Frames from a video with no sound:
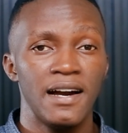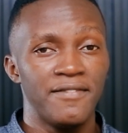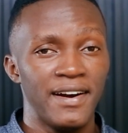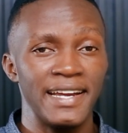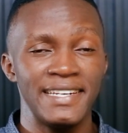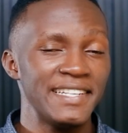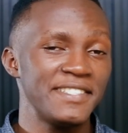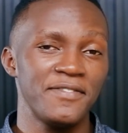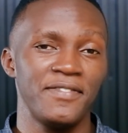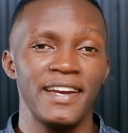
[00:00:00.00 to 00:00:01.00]
have
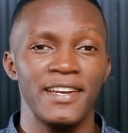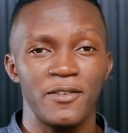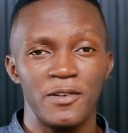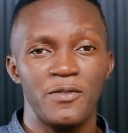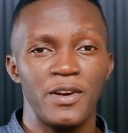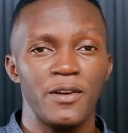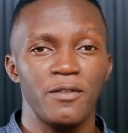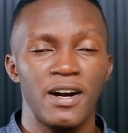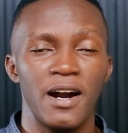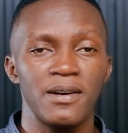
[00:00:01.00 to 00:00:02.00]
identified a good friend
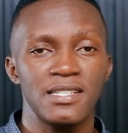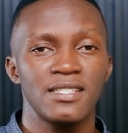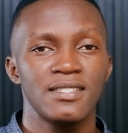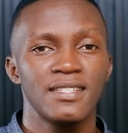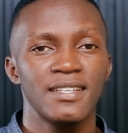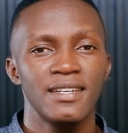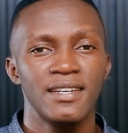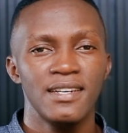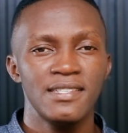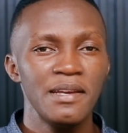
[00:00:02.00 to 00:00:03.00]
of ours.
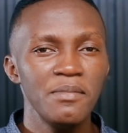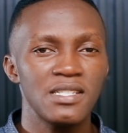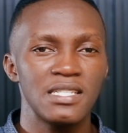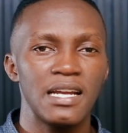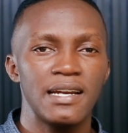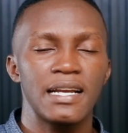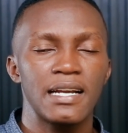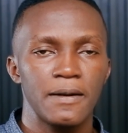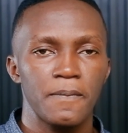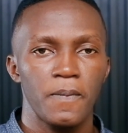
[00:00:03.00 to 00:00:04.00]
His name is Derick.
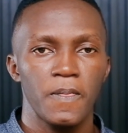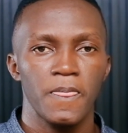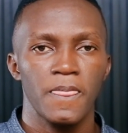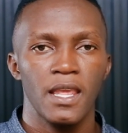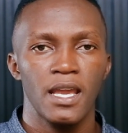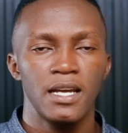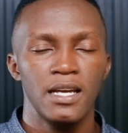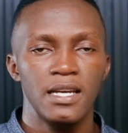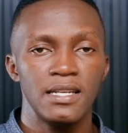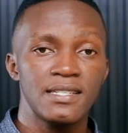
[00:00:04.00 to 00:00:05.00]

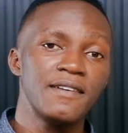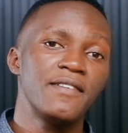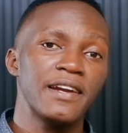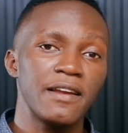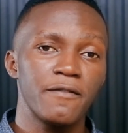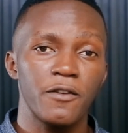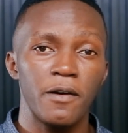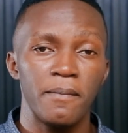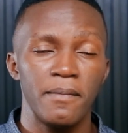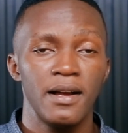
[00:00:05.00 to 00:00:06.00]
He's suffering
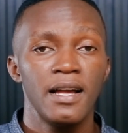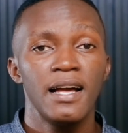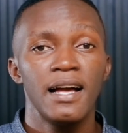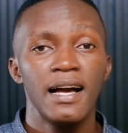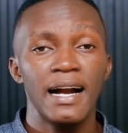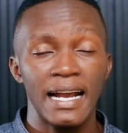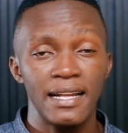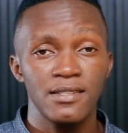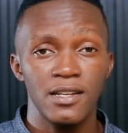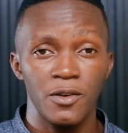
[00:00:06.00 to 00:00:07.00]
from a
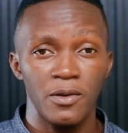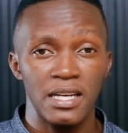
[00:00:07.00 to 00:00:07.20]
cancer known